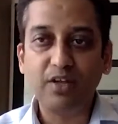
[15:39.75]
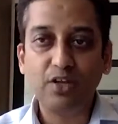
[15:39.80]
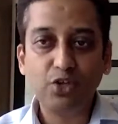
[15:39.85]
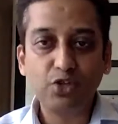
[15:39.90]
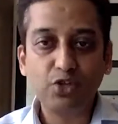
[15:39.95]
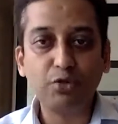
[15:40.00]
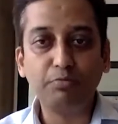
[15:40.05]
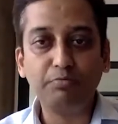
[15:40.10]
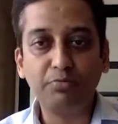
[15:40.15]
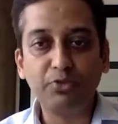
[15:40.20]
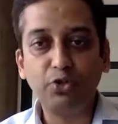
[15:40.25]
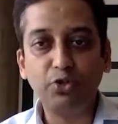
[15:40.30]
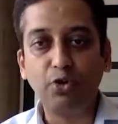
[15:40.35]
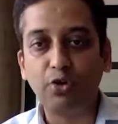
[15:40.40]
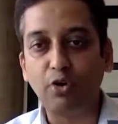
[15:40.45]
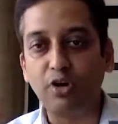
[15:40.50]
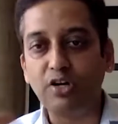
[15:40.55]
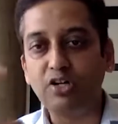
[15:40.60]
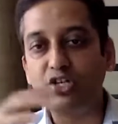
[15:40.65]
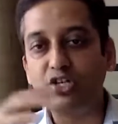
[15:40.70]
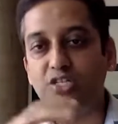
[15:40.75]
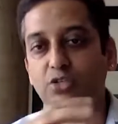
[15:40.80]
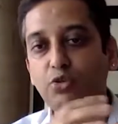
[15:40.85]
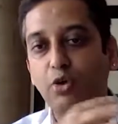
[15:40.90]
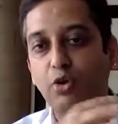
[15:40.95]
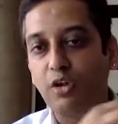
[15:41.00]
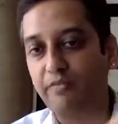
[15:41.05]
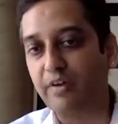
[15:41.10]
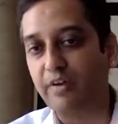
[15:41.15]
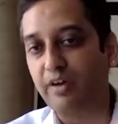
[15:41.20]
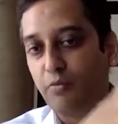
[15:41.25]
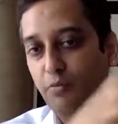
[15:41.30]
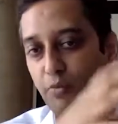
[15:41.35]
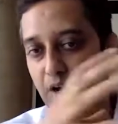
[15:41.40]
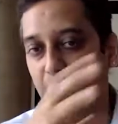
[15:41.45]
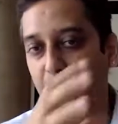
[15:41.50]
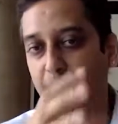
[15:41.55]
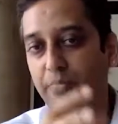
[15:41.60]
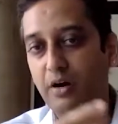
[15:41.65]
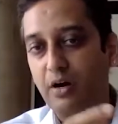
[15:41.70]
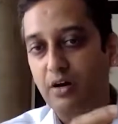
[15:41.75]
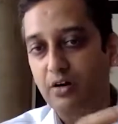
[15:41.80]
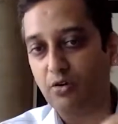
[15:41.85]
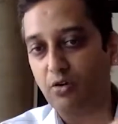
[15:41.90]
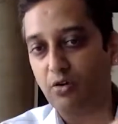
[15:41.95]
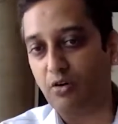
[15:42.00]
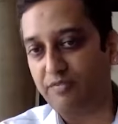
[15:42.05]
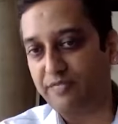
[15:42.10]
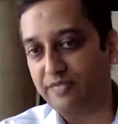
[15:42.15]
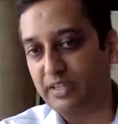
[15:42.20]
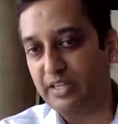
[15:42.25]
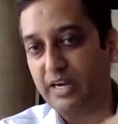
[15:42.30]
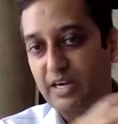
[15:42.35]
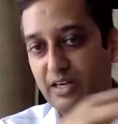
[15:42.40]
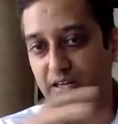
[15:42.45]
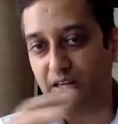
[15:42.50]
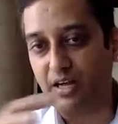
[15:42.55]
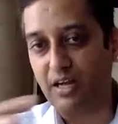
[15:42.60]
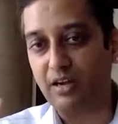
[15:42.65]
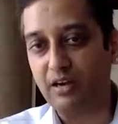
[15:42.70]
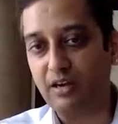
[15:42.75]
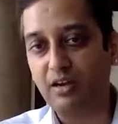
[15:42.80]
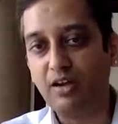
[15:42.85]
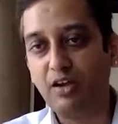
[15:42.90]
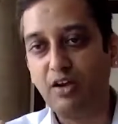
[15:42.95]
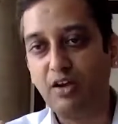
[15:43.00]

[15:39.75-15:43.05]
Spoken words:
So you're not just solving one part of the entire